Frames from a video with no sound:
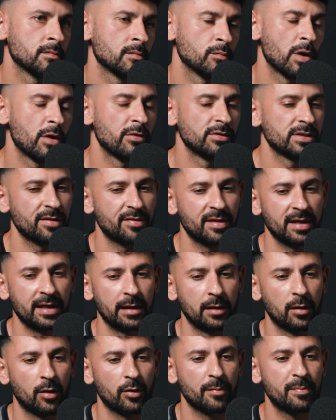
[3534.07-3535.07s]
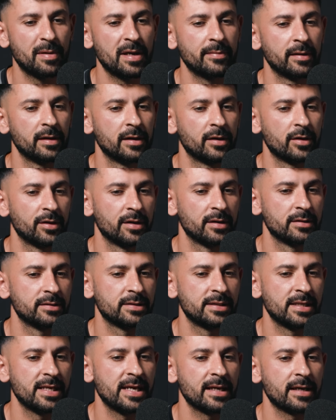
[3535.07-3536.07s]
Whereas I think a lot of people are gonna
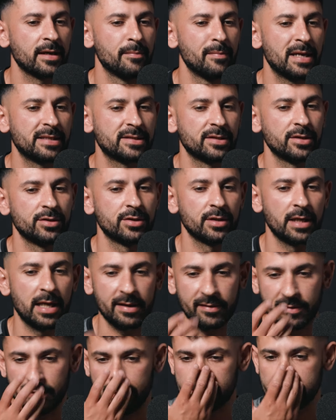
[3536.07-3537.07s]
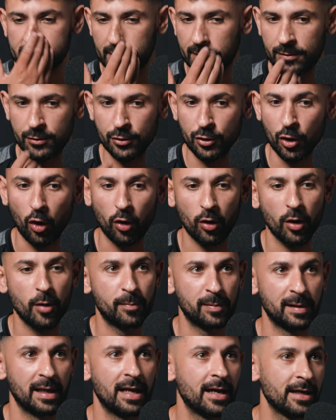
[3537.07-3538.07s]
take a message like this and not
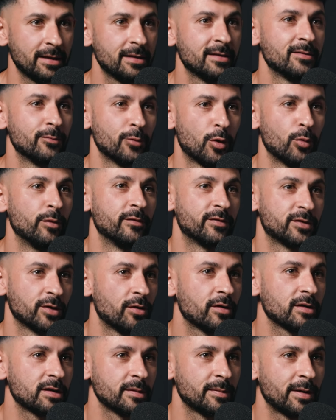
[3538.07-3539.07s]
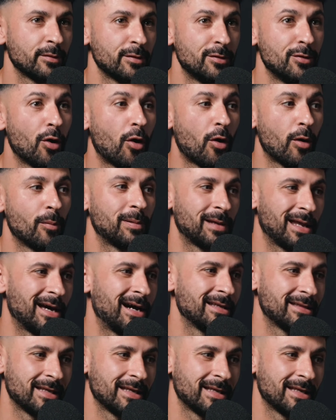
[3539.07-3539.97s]
apply what we've talked about, not apply